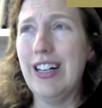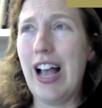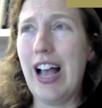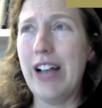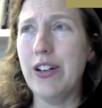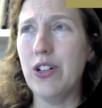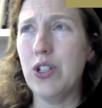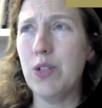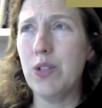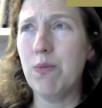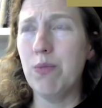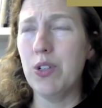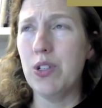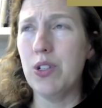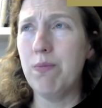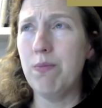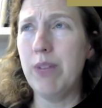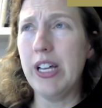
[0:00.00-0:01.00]
I just
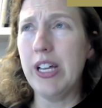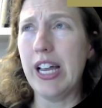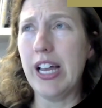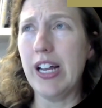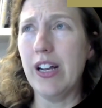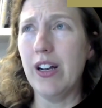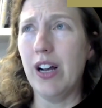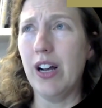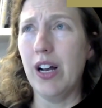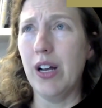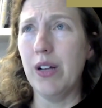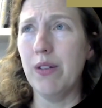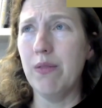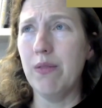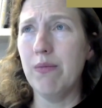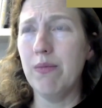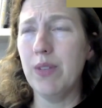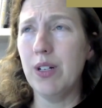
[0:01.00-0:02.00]
was speaking
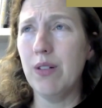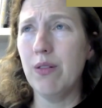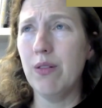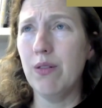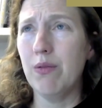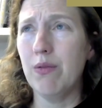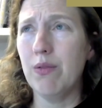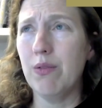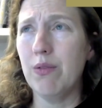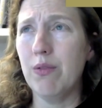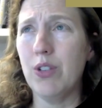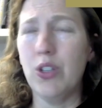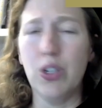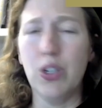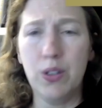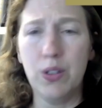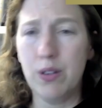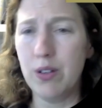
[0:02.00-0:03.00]

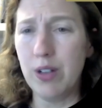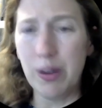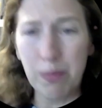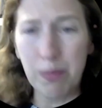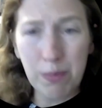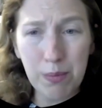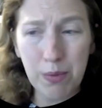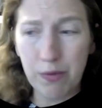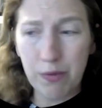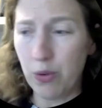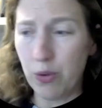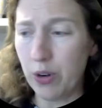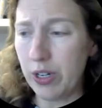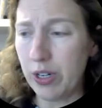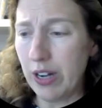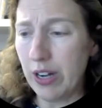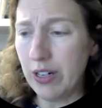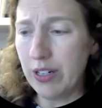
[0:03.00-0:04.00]
before
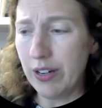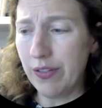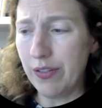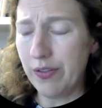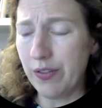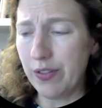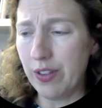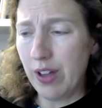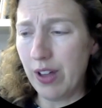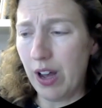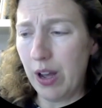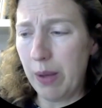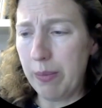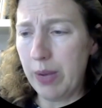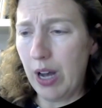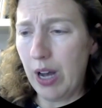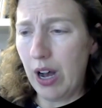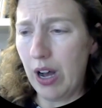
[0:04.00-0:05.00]
Yontif
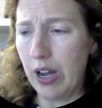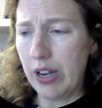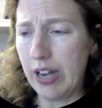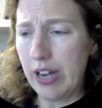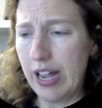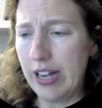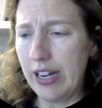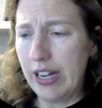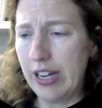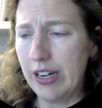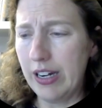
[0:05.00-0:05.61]
it